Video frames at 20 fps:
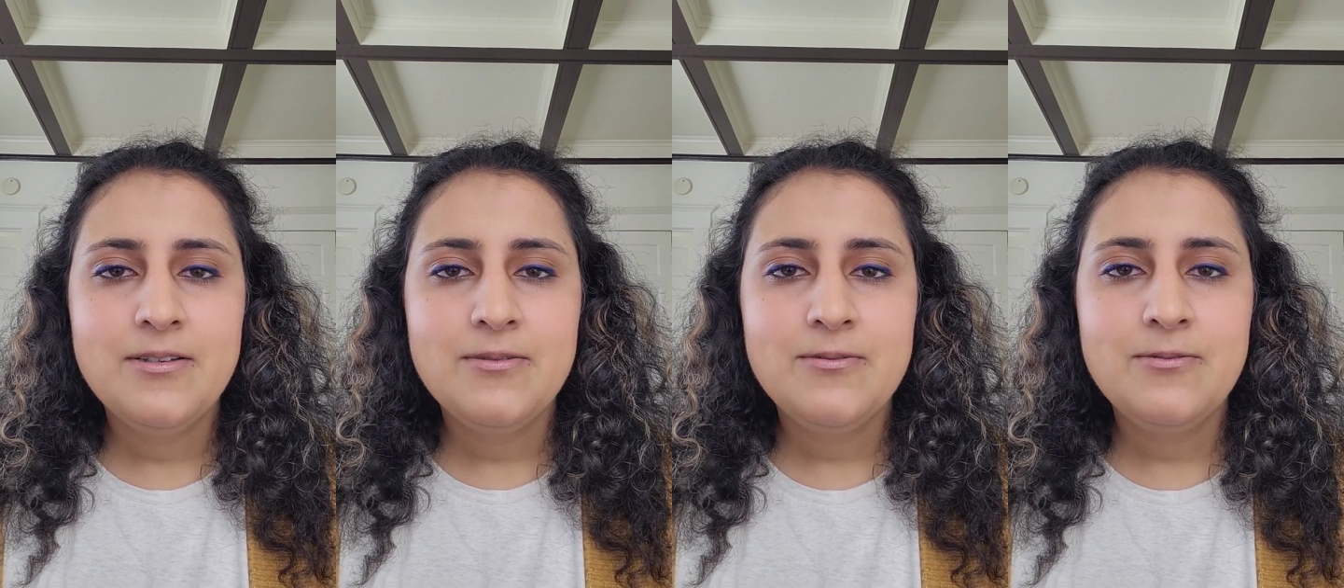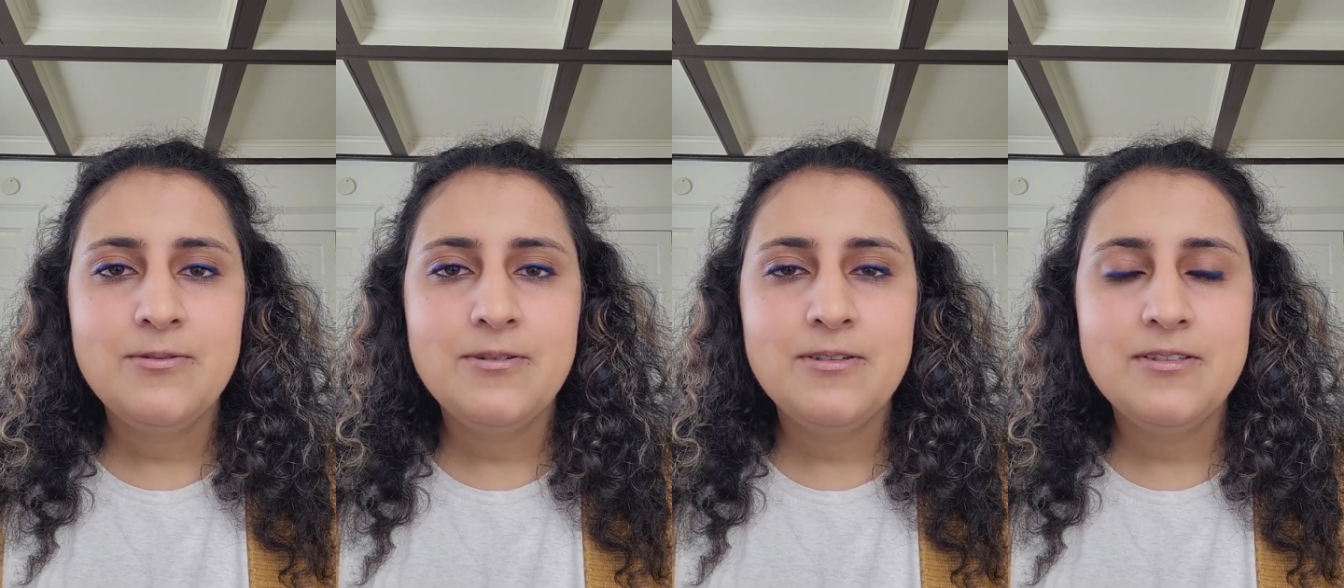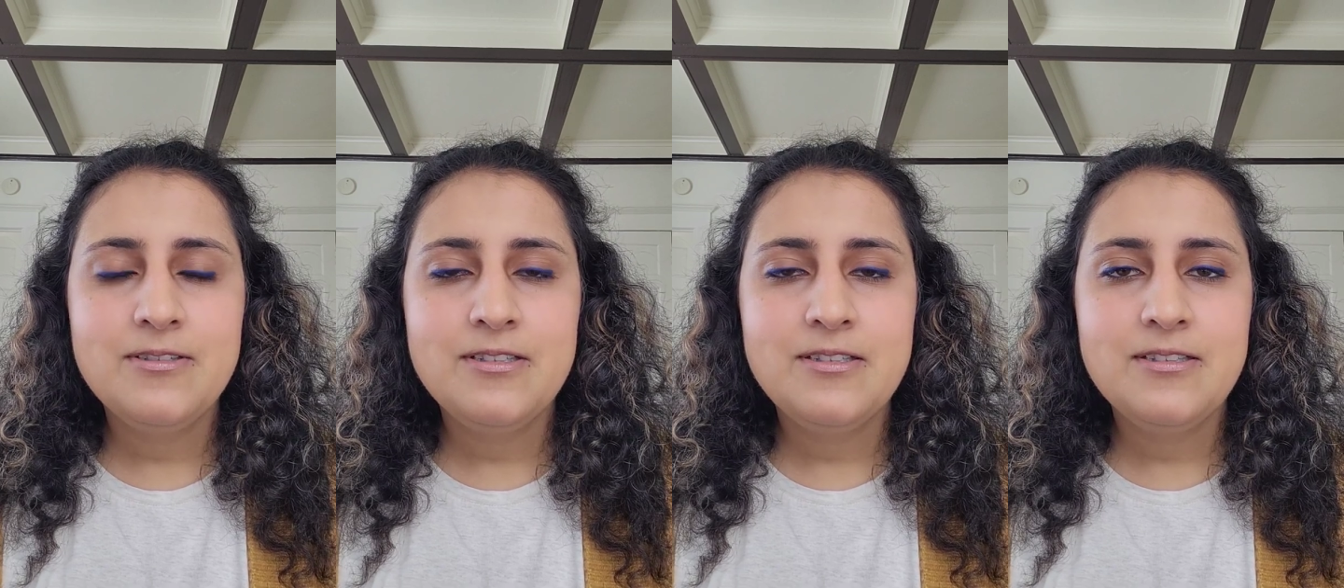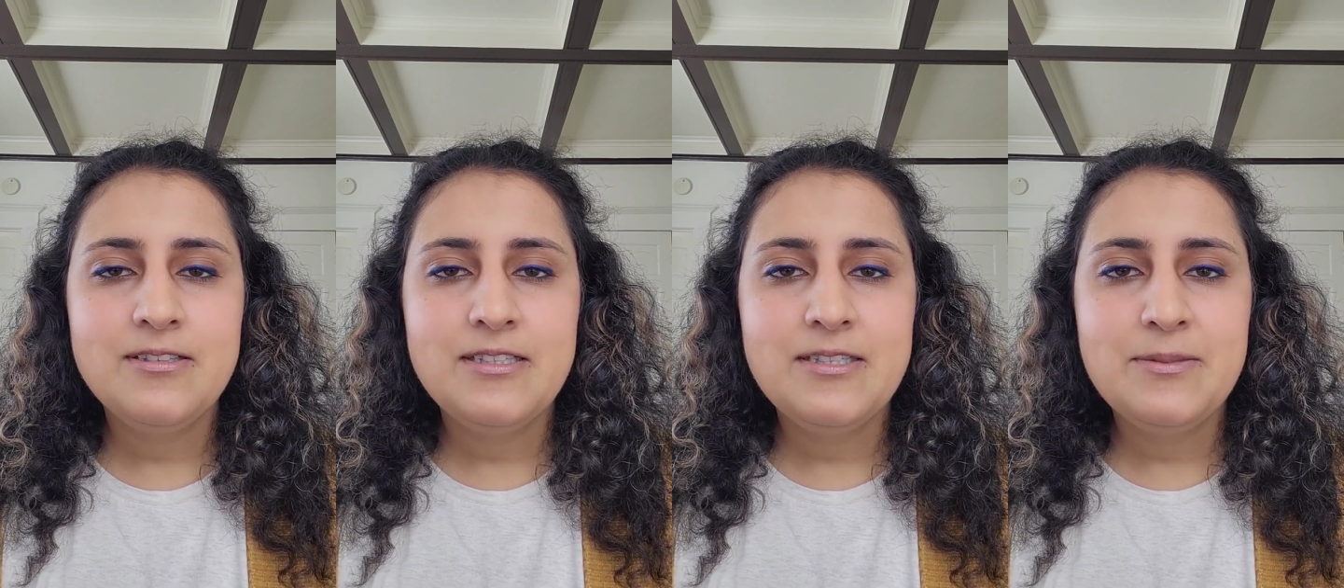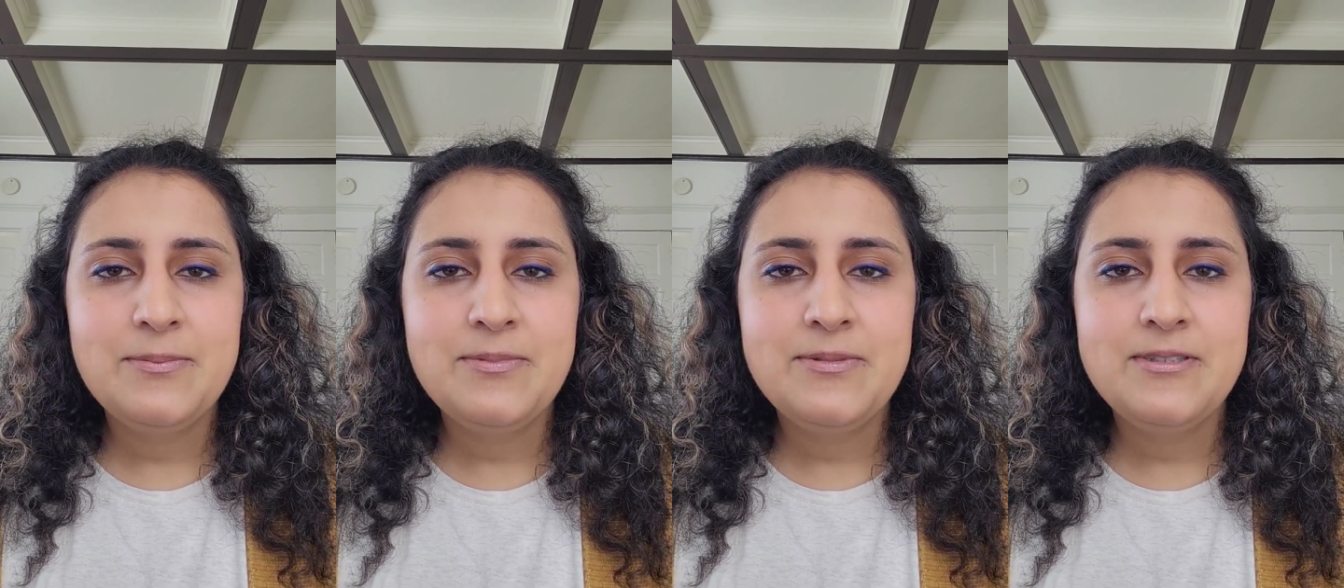for the
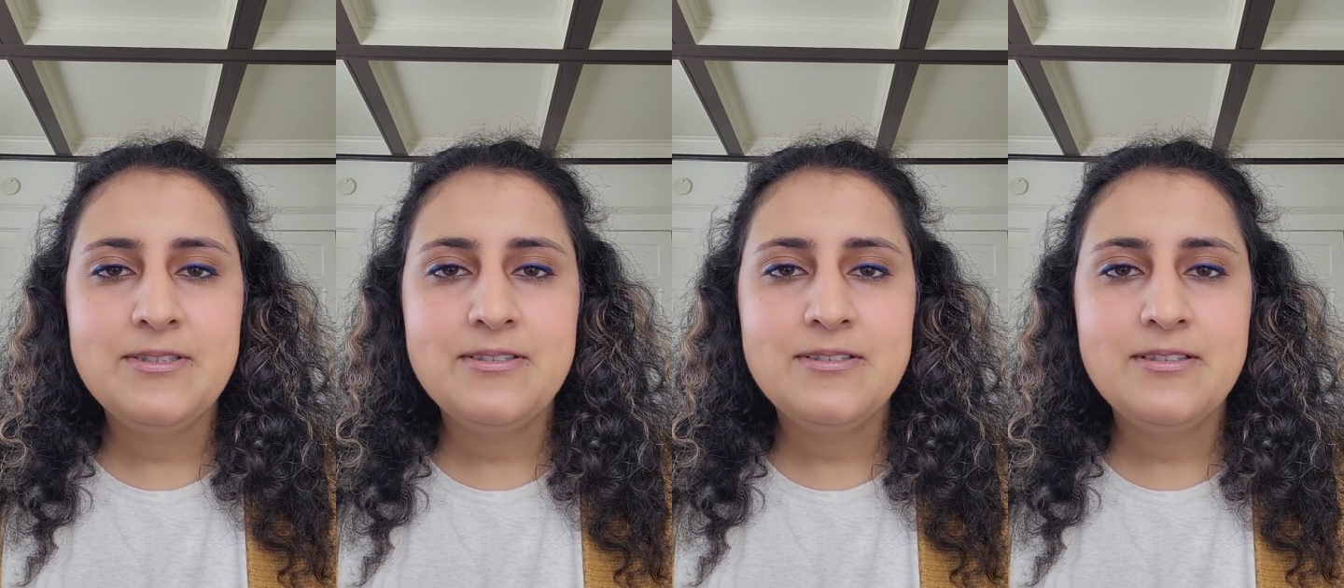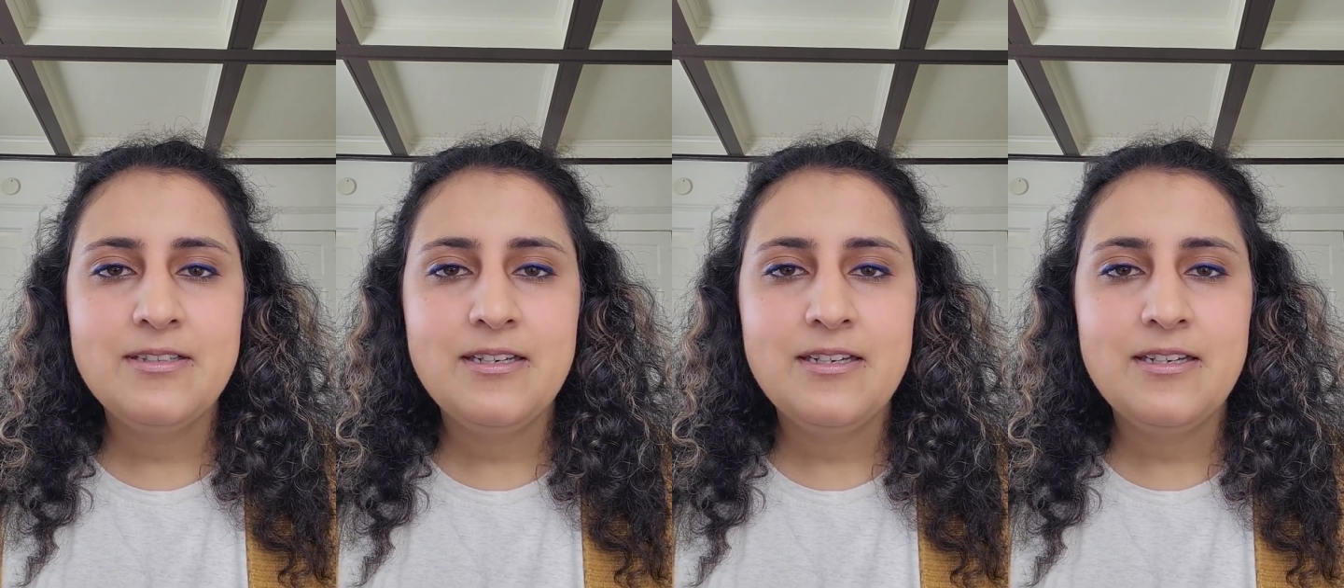lips